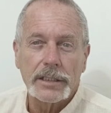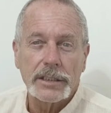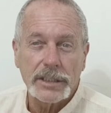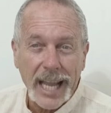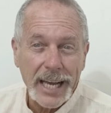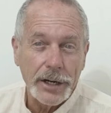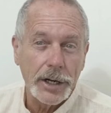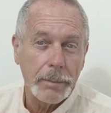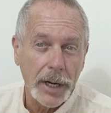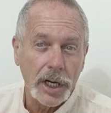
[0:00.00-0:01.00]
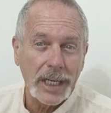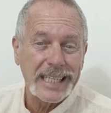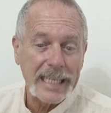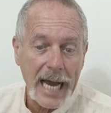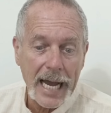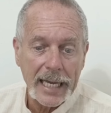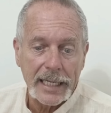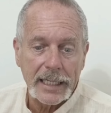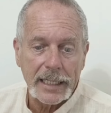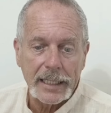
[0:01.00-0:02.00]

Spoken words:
standard American diet,